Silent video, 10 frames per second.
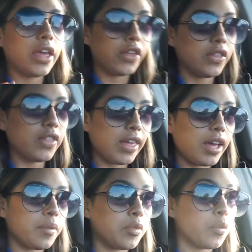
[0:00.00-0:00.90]
in the
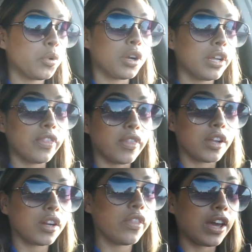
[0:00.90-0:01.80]
lab when we're in
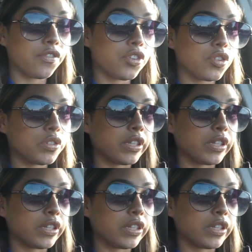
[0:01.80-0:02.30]
there in the afternoons.